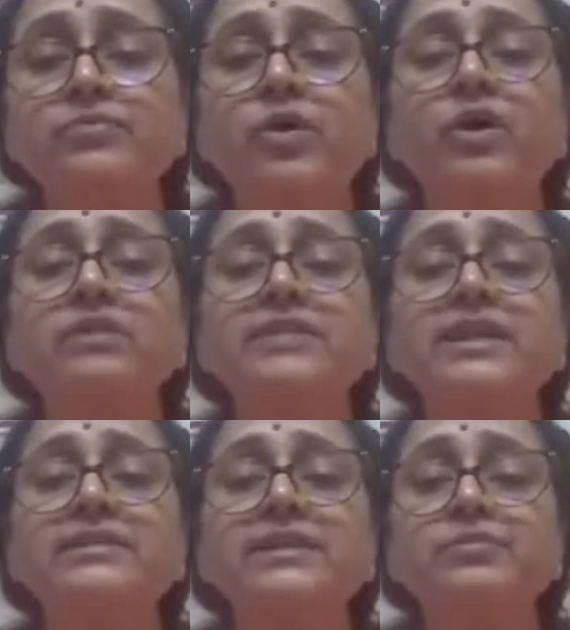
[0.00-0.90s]
was
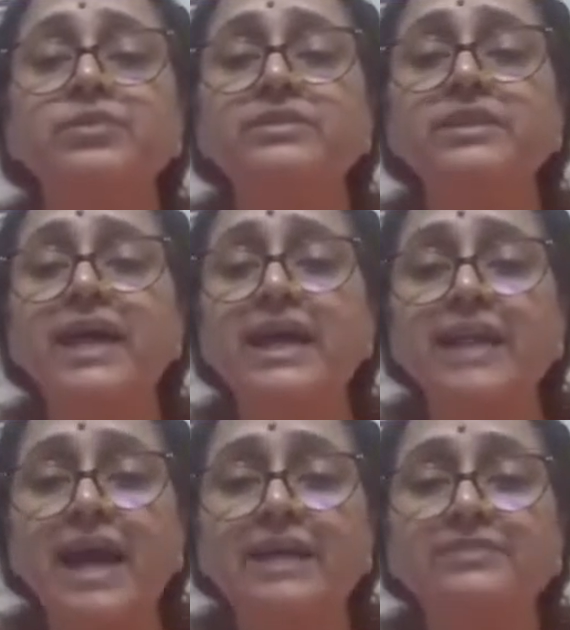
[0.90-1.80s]
that there was an
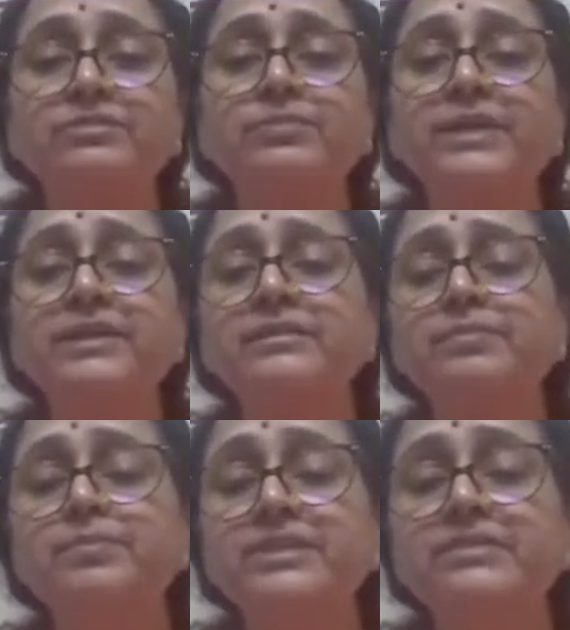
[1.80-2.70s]
enhancement in the
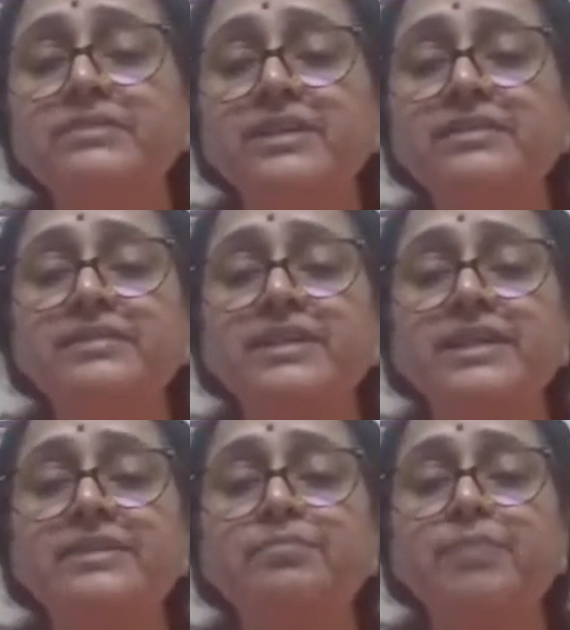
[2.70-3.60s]
BCS
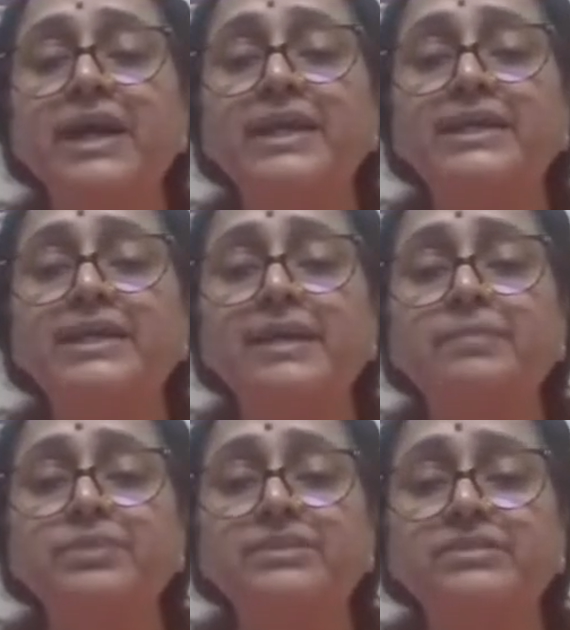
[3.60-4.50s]
rate by
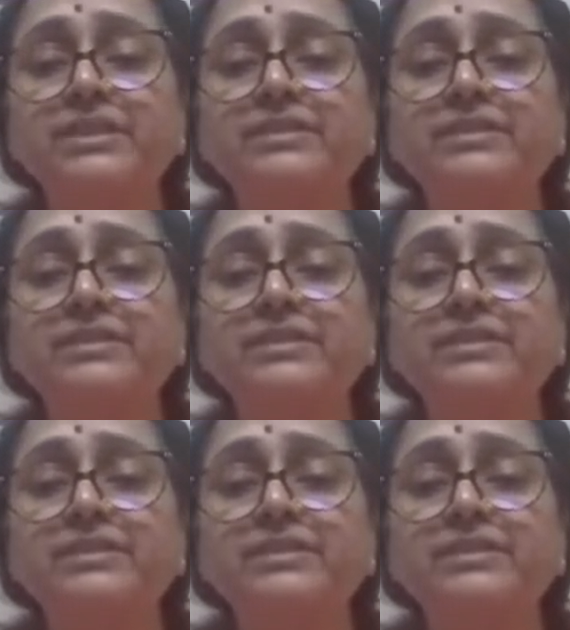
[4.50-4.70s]
10%,